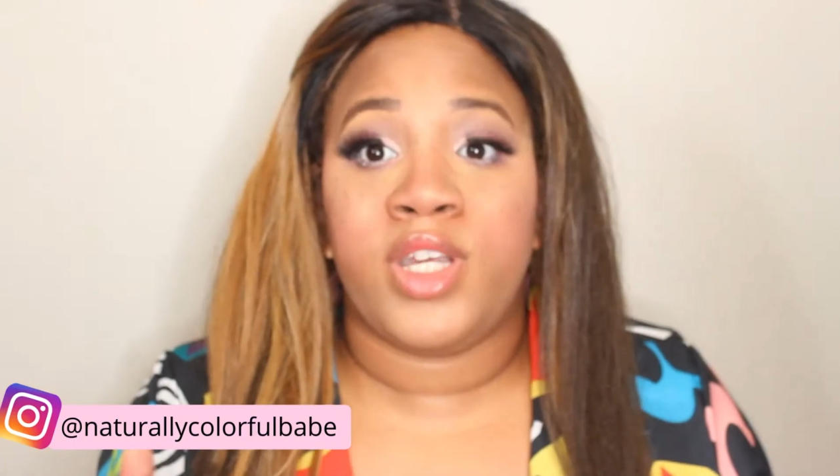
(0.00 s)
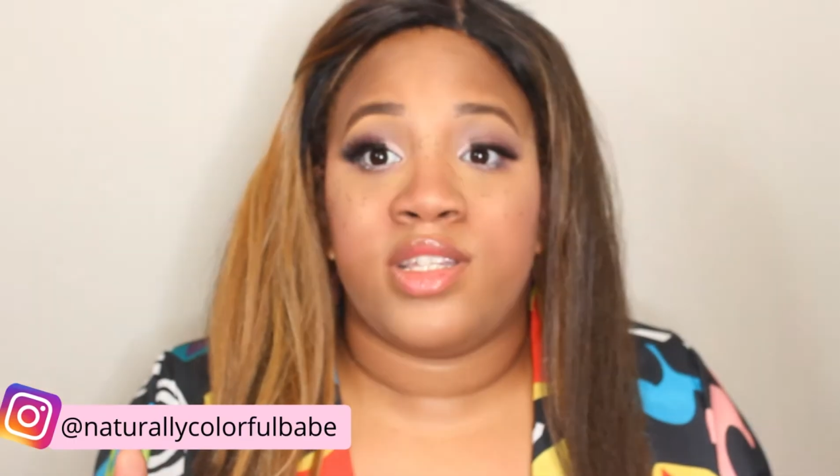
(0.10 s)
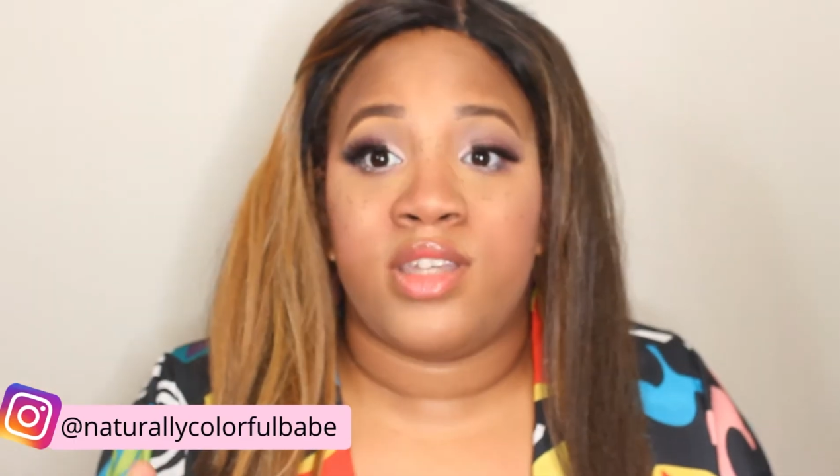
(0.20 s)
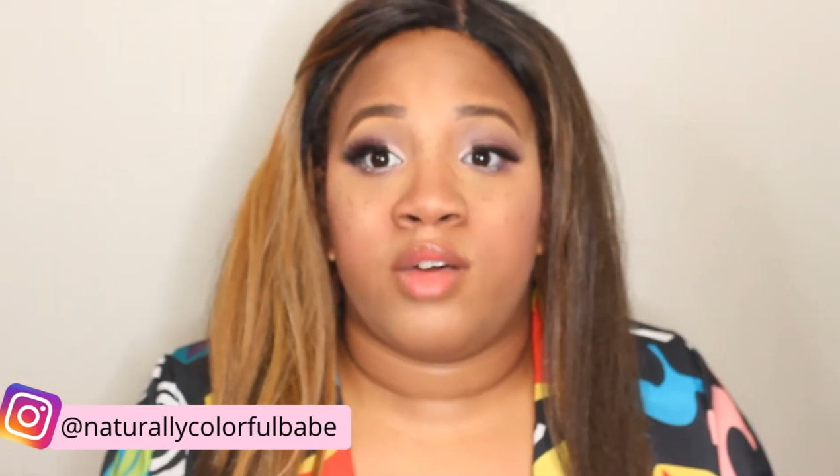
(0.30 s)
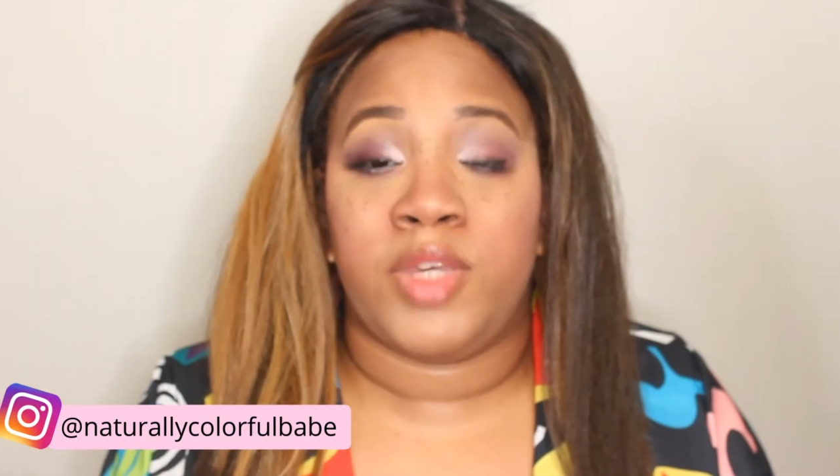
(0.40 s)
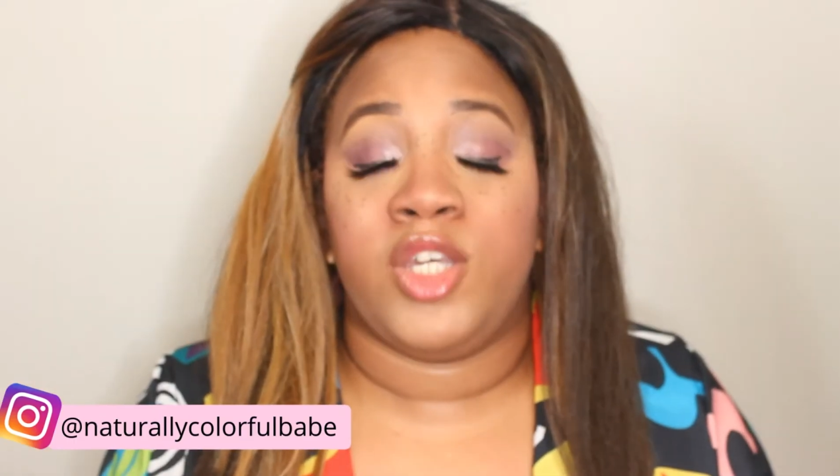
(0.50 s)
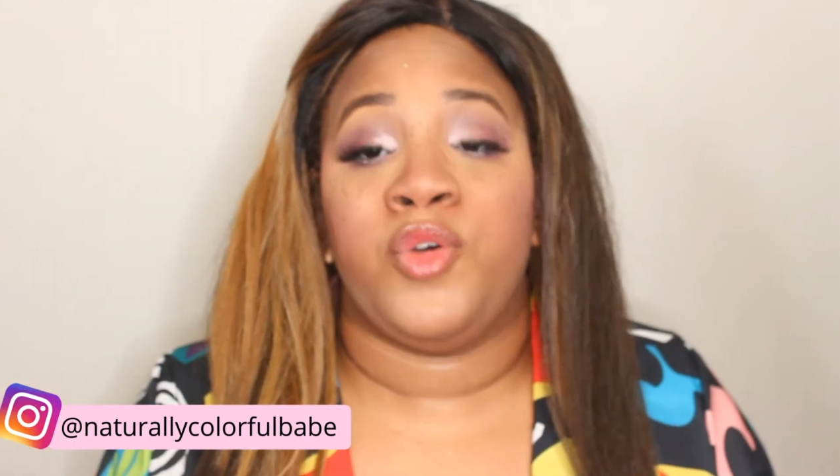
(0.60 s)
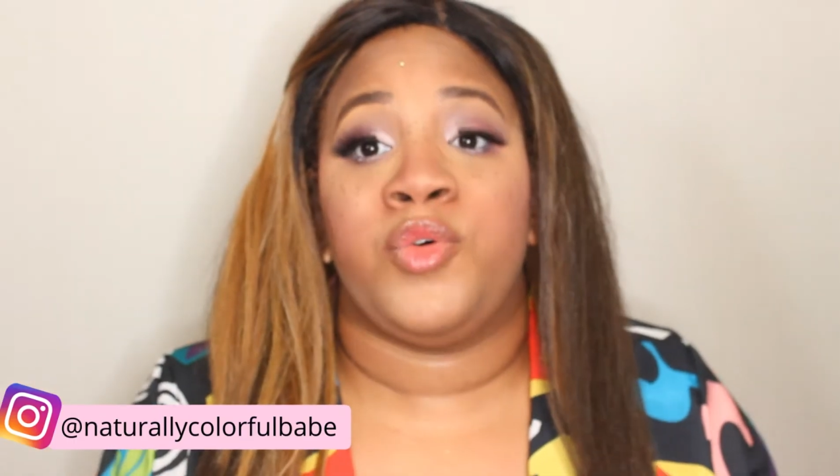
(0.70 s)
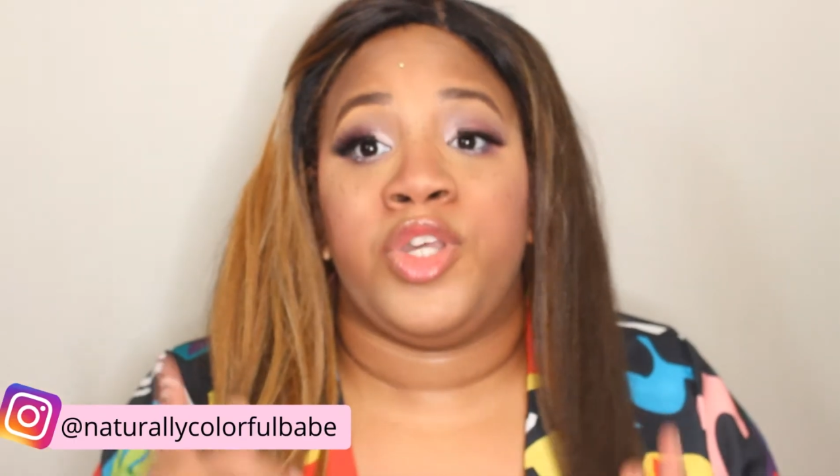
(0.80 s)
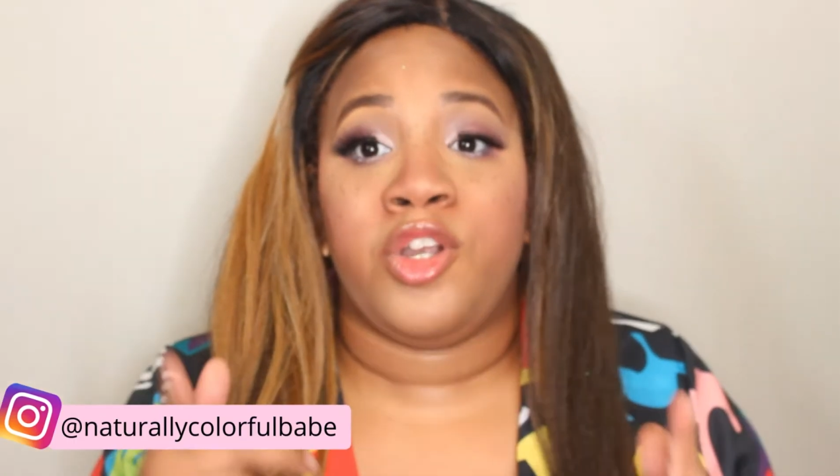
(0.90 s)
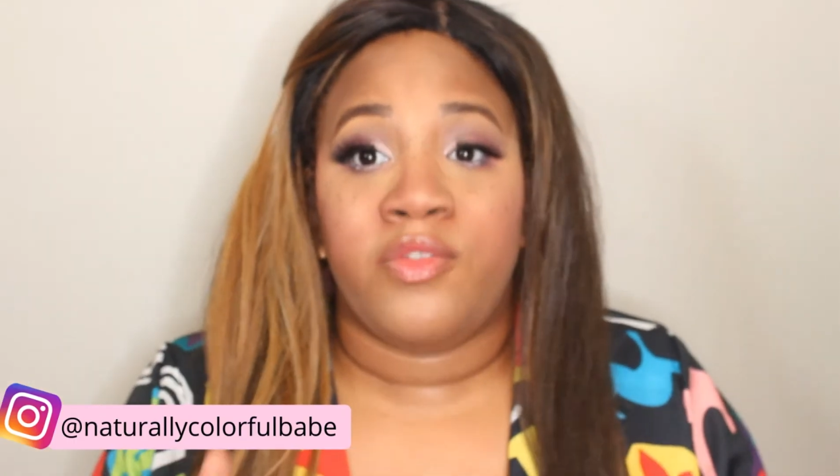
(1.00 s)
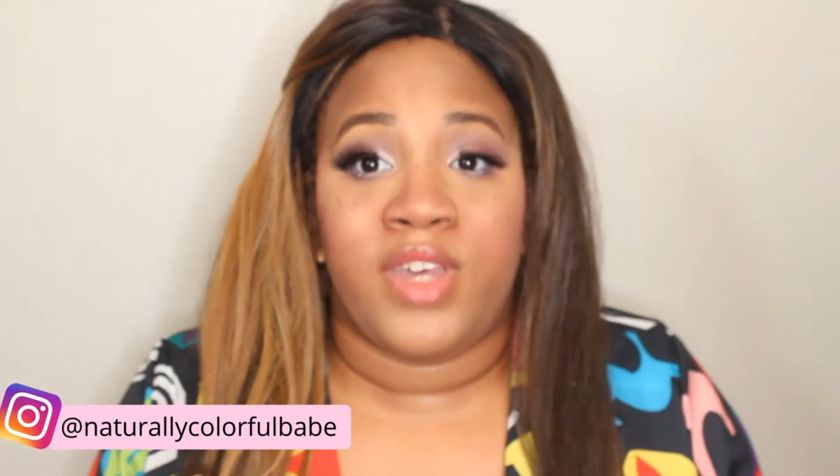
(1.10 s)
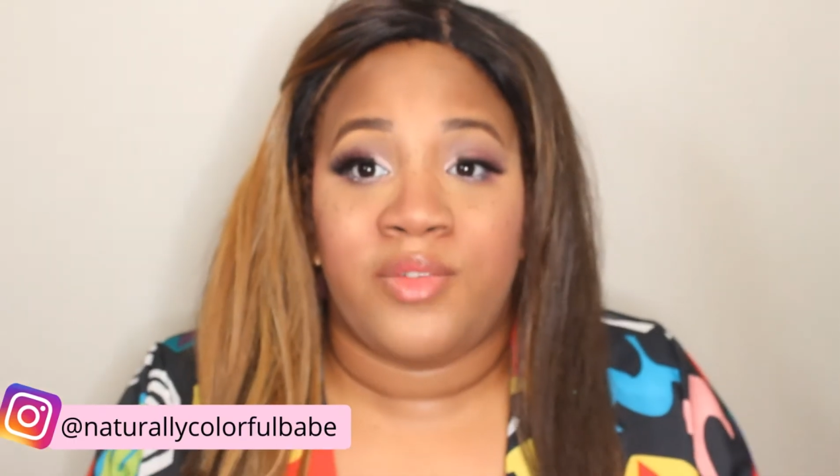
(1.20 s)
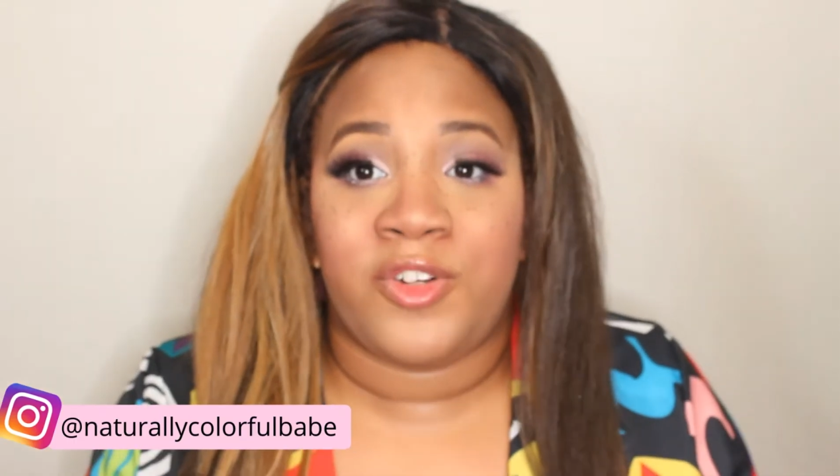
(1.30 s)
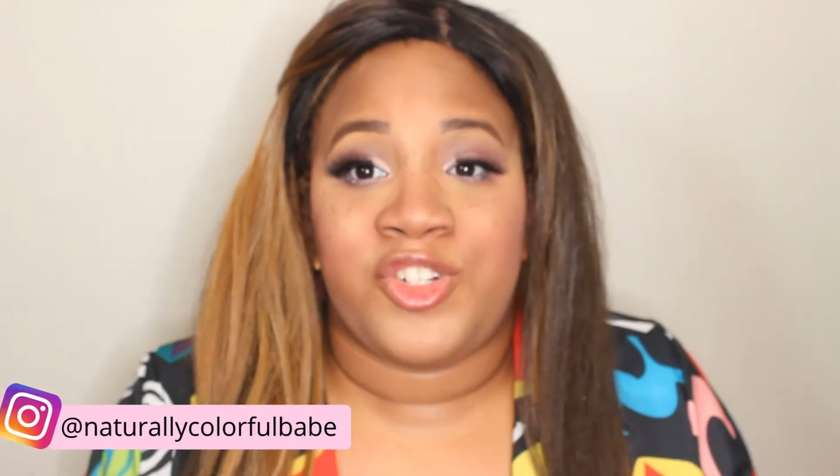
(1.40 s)
forget to tell me who your
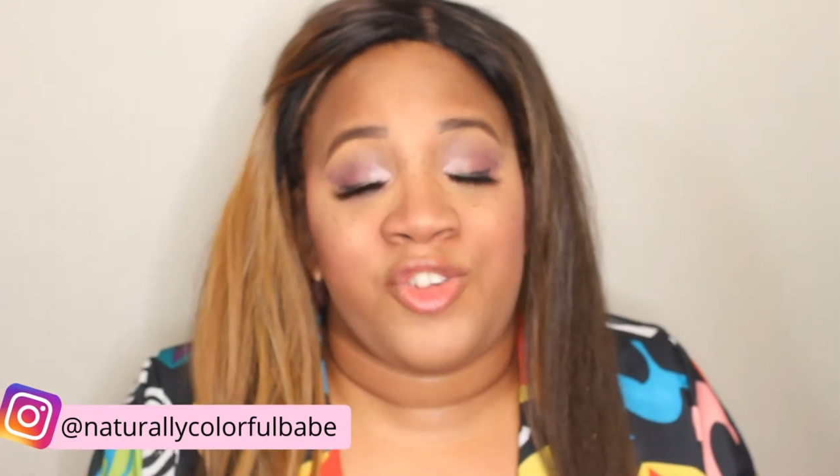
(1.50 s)
favorite